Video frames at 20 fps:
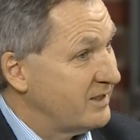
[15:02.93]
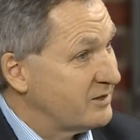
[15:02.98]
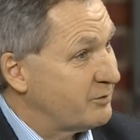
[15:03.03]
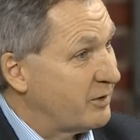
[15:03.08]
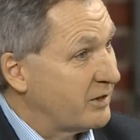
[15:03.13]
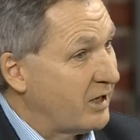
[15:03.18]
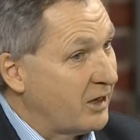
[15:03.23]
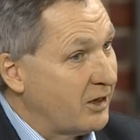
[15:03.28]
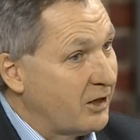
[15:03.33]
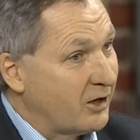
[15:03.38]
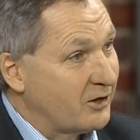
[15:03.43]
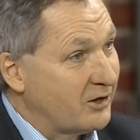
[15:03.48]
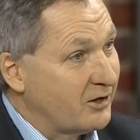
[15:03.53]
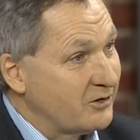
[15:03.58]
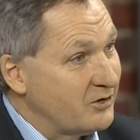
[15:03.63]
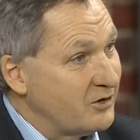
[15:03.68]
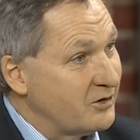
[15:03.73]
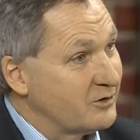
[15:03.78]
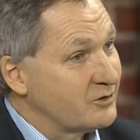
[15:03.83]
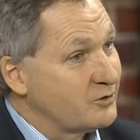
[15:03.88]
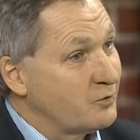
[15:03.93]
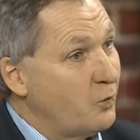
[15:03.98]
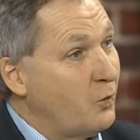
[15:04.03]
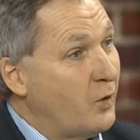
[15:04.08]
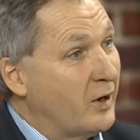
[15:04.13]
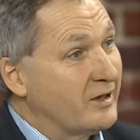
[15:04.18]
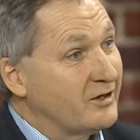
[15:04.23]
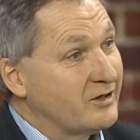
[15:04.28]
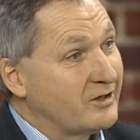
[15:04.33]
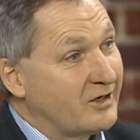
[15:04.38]
Spent a lot of years
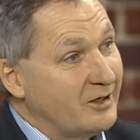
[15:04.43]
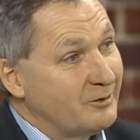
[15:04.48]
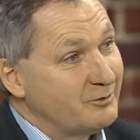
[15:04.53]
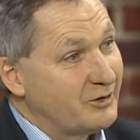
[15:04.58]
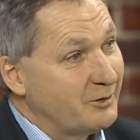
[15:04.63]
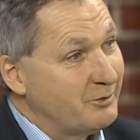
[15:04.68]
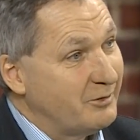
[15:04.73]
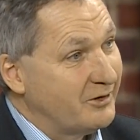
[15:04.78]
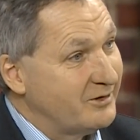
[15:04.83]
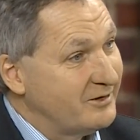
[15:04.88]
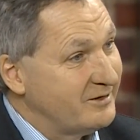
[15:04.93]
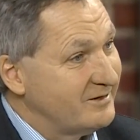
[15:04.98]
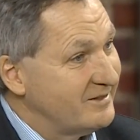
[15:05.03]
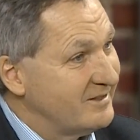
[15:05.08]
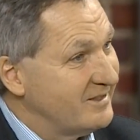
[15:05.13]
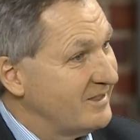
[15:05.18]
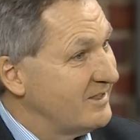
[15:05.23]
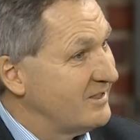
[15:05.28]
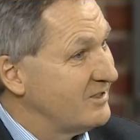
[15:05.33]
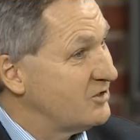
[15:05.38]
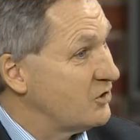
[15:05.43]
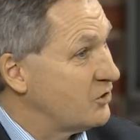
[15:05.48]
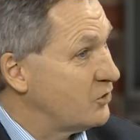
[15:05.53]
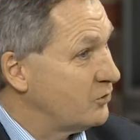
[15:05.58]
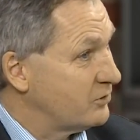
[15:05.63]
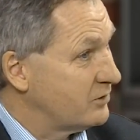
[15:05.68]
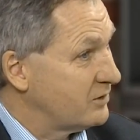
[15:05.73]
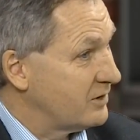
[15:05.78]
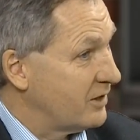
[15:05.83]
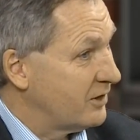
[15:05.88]
wanting to come to the ball. She
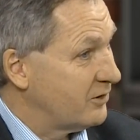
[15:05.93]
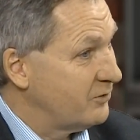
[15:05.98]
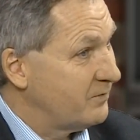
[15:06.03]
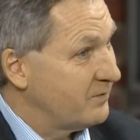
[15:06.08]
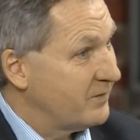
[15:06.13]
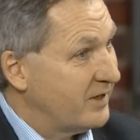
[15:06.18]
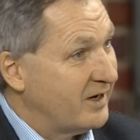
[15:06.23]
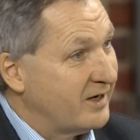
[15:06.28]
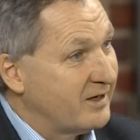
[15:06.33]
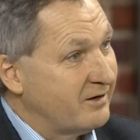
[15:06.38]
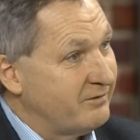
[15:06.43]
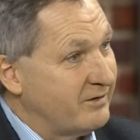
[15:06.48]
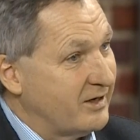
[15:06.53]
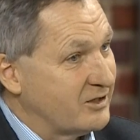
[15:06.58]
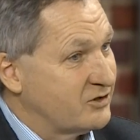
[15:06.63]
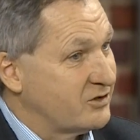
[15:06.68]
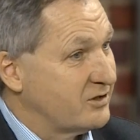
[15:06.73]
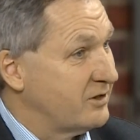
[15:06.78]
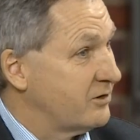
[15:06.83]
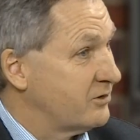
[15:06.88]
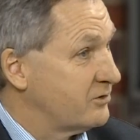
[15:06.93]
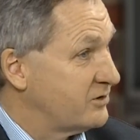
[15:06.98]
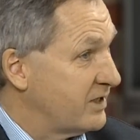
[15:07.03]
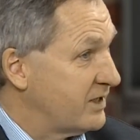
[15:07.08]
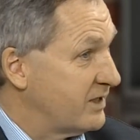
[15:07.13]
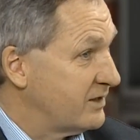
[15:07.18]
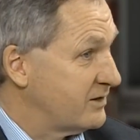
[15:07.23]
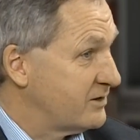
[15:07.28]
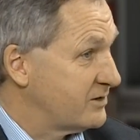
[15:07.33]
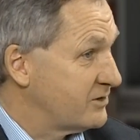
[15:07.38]
couldn't go, and eventually her
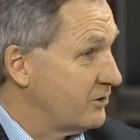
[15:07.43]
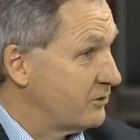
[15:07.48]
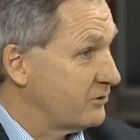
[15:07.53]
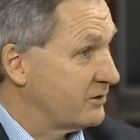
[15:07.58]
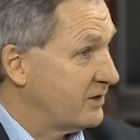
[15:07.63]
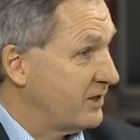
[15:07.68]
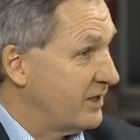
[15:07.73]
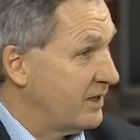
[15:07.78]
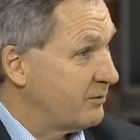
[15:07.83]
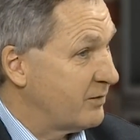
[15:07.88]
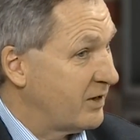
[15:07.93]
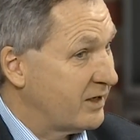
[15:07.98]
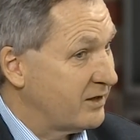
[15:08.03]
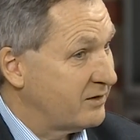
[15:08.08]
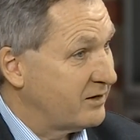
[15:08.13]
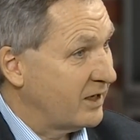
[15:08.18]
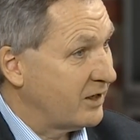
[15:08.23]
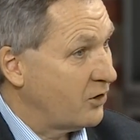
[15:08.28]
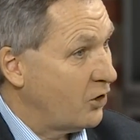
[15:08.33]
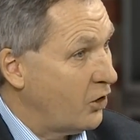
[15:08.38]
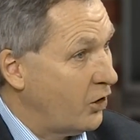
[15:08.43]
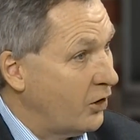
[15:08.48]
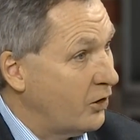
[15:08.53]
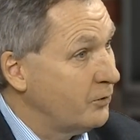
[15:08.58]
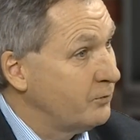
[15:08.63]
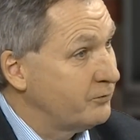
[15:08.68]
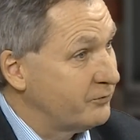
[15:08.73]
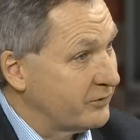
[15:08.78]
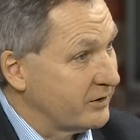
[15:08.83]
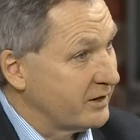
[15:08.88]
day in the sun came. And I think,
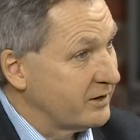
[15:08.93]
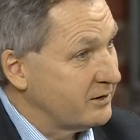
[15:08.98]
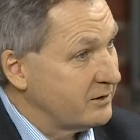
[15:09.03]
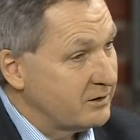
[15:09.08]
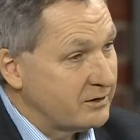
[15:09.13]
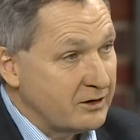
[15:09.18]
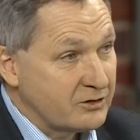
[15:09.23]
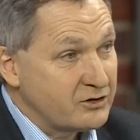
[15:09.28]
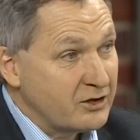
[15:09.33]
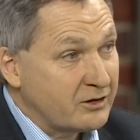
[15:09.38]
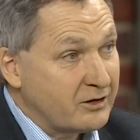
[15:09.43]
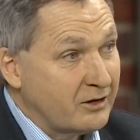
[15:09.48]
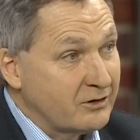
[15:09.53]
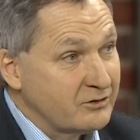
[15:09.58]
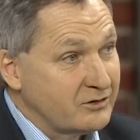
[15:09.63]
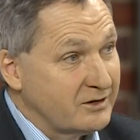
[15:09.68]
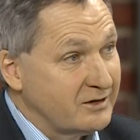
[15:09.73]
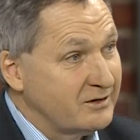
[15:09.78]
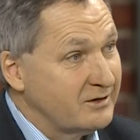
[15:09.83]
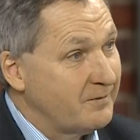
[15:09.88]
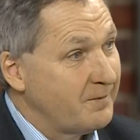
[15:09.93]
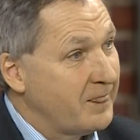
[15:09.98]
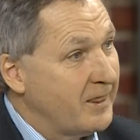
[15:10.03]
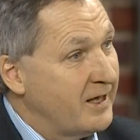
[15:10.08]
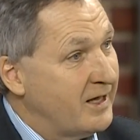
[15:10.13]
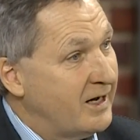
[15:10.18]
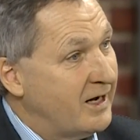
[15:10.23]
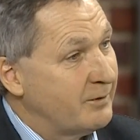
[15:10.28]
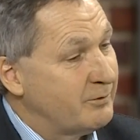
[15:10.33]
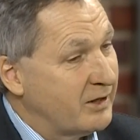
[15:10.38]
hopefully, now it's not guaranteed,
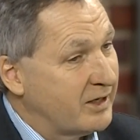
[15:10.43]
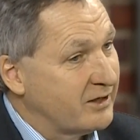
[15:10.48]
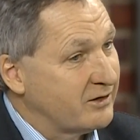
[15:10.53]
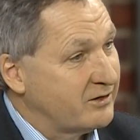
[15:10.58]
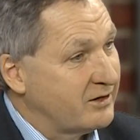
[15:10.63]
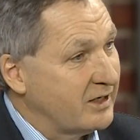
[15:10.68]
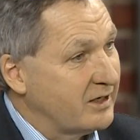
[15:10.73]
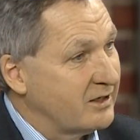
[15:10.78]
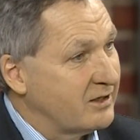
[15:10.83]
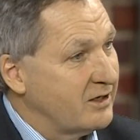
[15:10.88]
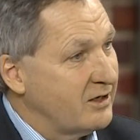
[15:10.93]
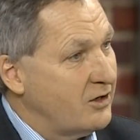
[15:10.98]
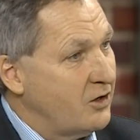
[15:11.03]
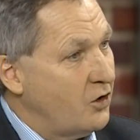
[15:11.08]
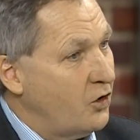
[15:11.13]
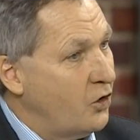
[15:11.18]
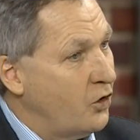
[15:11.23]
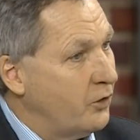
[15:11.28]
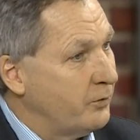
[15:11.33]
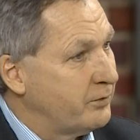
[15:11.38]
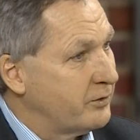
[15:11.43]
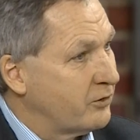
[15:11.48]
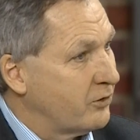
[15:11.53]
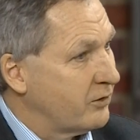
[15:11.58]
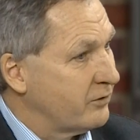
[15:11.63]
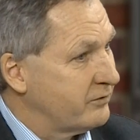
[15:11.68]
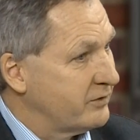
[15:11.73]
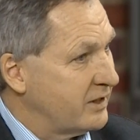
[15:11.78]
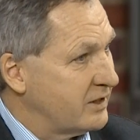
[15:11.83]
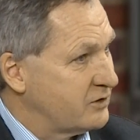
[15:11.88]
but I think Open
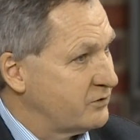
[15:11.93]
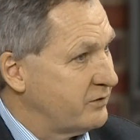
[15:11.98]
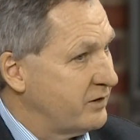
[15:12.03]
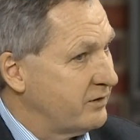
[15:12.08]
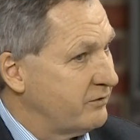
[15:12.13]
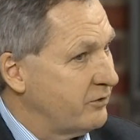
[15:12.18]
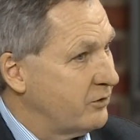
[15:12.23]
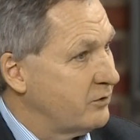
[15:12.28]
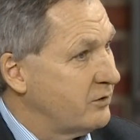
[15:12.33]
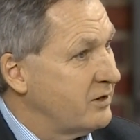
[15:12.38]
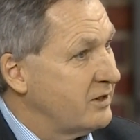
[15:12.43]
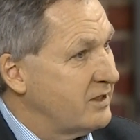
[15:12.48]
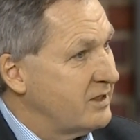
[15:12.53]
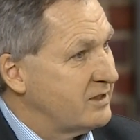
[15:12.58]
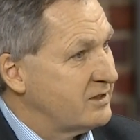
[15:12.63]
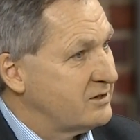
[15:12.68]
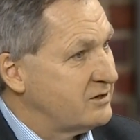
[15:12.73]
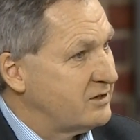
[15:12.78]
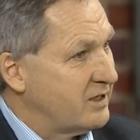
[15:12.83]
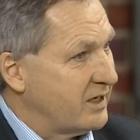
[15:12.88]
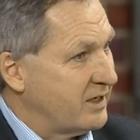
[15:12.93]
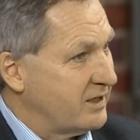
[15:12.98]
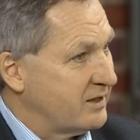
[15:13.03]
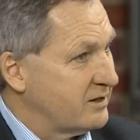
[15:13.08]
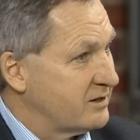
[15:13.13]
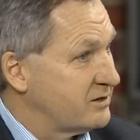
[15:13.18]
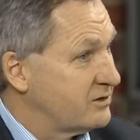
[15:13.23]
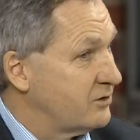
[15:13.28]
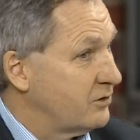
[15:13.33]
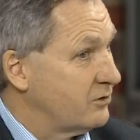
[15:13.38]
Orphan HVIVO's day
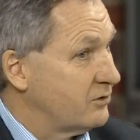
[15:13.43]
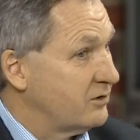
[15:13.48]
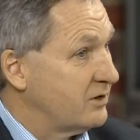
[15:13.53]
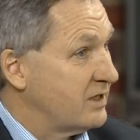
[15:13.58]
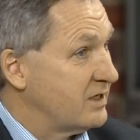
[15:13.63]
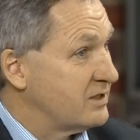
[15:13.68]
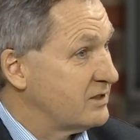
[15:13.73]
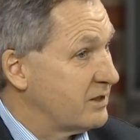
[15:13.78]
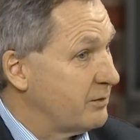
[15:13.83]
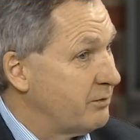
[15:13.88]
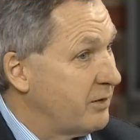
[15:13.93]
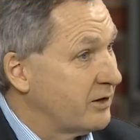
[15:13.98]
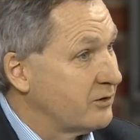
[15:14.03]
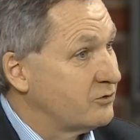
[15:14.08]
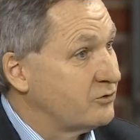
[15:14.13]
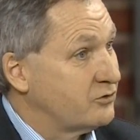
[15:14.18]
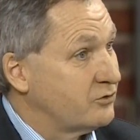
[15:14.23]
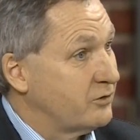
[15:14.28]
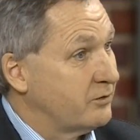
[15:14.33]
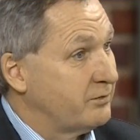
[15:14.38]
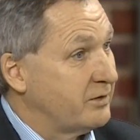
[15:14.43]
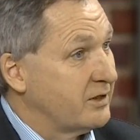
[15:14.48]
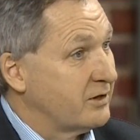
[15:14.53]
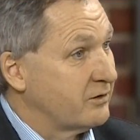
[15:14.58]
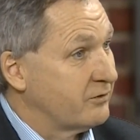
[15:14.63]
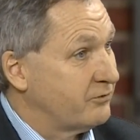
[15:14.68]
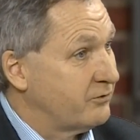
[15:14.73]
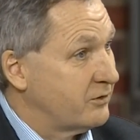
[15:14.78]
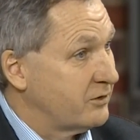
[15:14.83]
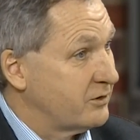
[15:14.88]
in the sun is about to
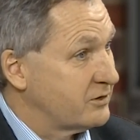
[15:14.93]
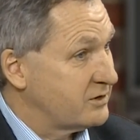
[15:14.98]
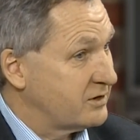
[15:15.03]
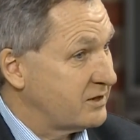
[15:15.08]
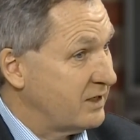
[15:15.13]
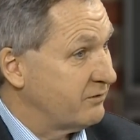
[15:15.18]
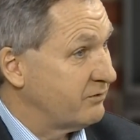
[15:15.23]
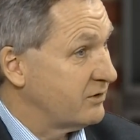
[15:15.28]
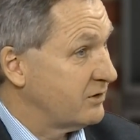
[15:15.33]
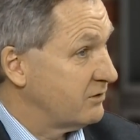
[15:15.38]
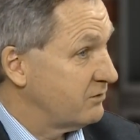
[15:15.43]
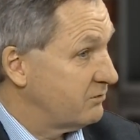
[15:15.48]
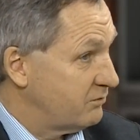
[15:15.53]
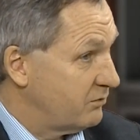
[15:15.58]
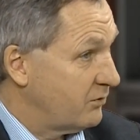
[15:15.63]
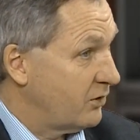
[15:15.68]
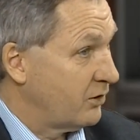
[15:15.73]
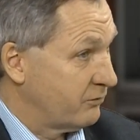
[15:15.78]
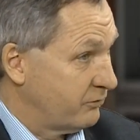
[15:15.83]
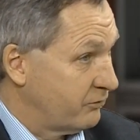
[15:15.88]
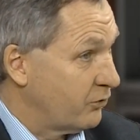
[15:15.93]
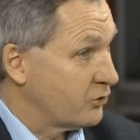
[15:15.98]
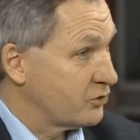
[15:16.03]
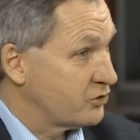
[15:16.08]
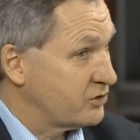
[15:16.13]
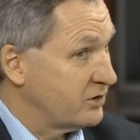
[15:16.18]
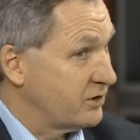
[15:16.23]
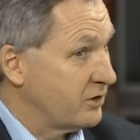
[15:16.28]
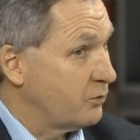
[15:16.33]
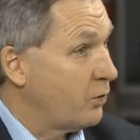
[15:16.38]
appear for us, given,
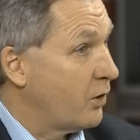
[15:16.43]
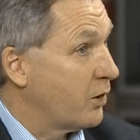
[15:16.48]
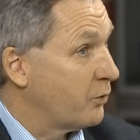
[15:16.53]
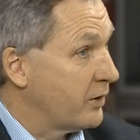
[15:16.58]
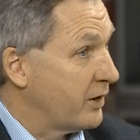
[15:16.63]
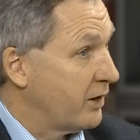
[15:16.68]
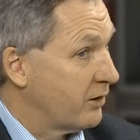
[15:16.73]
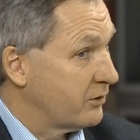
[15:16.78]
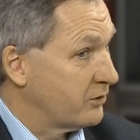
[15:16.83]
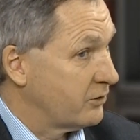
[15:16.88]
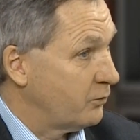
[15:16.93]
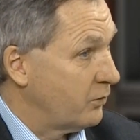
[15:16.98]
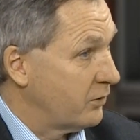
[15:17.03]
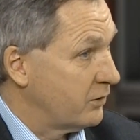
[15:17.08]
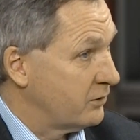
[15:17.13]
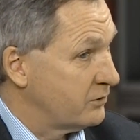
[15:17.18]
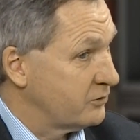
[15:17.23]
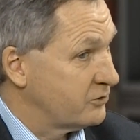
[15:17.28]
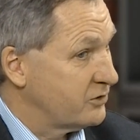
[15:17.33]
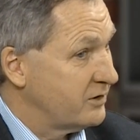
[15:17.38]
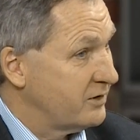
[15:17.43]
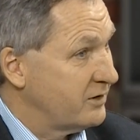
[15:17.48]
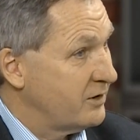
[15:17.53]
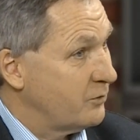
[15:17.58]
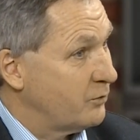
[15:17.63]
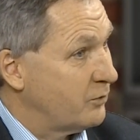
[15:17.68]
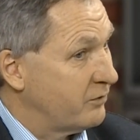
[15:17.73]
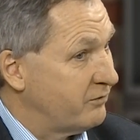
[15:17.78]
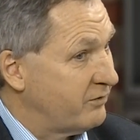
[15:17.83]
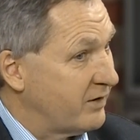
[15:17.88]
unfortunately, where we are in the world
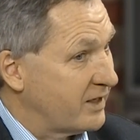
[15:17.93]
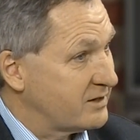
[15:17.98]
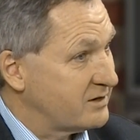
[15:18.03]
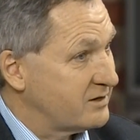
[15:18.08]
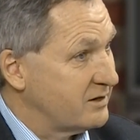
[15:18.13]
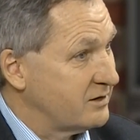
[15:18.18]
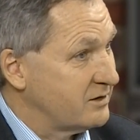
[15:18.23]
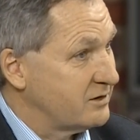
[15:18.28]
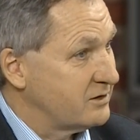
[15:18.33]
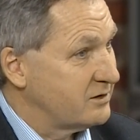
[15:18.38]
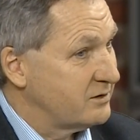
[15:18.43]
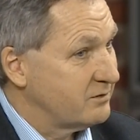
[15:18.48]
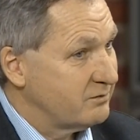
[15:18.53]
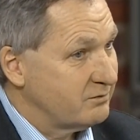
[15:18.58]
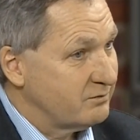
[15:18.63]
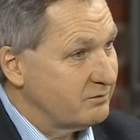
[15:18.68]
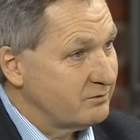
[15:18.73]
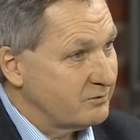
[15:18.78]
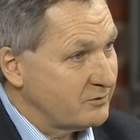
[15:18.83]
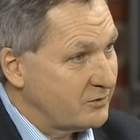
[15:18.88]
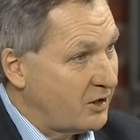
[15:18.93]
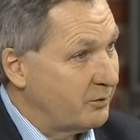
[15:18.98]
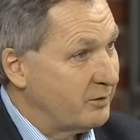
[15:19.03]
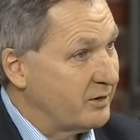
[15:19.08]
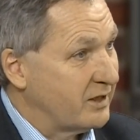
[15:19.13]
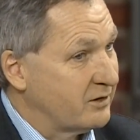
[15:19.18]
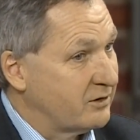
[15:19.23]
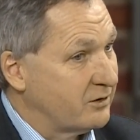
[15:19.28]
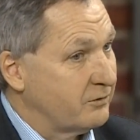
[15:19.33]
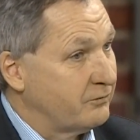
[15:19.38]
with vaccines
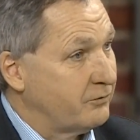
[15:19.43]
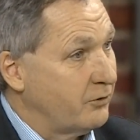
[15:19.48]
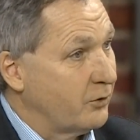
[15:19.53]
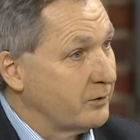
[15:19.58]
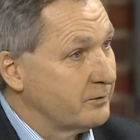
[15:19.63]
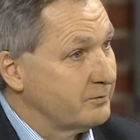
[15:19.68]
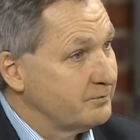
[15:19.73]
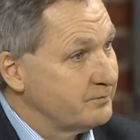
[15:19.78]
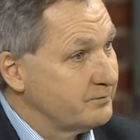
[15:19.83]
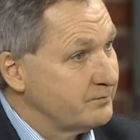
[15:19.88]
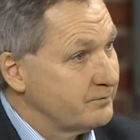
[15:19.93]
coming into the fore.